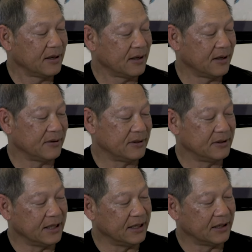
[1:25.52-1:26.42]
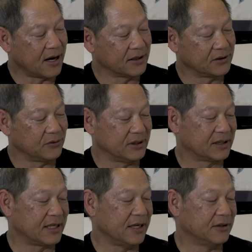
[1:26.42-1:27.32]
and getting lodged with
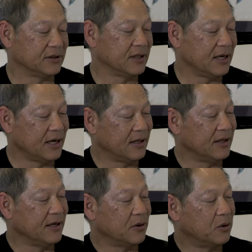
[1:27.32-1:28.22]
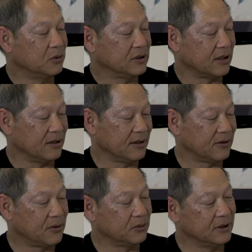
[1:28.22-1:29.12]
scales, and then it holds up,
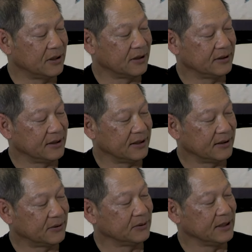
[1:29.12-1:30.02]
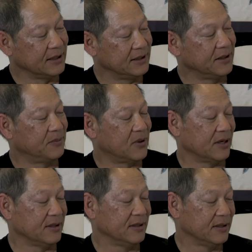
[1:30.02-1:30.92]
holding the tip
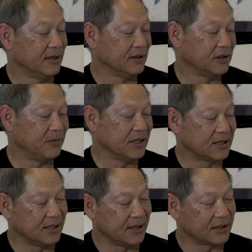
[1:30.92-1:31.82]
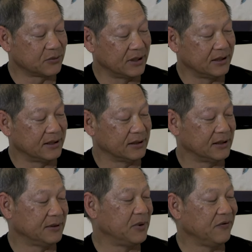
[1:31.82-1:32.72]
on. So basically that's what it does.
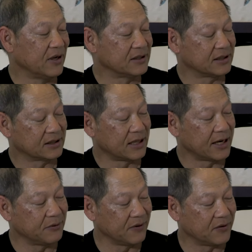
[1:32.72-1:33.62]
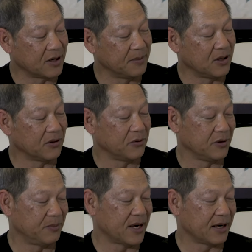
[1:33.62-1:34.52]
It prevents the slide ring from coming all the way
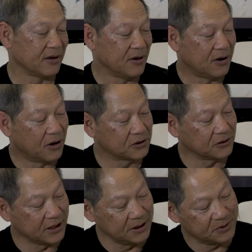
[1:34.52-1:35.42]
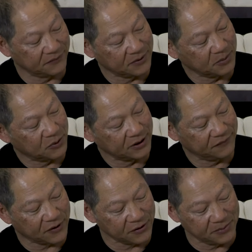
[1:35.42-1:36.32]
back. Also keeps it from going
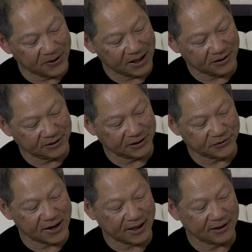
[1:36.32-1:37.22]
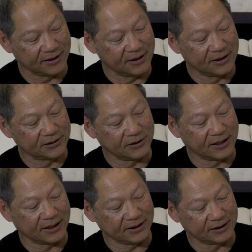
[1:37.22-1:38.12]
farther back on the track so
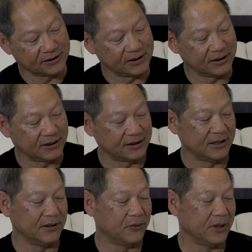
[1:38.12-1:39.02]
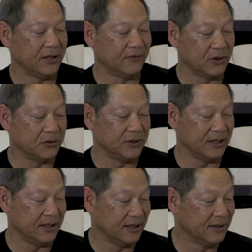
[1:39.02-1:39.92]
that it gets in the way of loading.